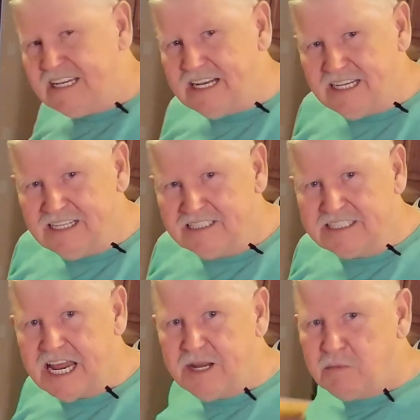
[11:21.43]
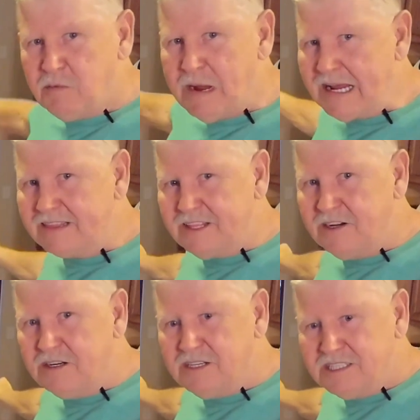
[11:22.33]
I got a little table back
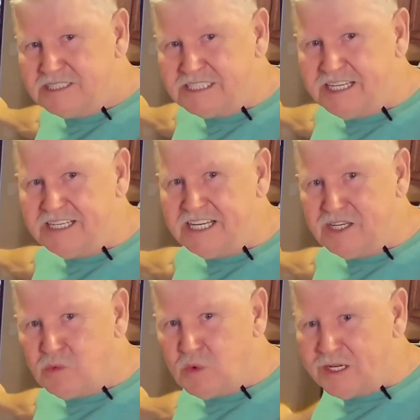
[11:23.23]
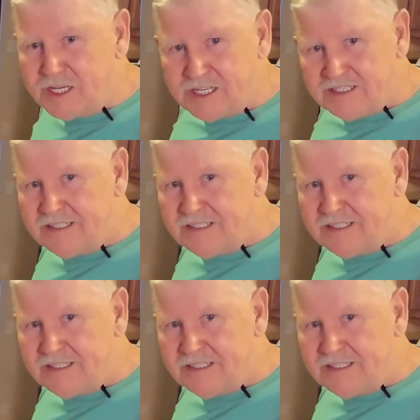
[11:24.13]
there sitting in the window,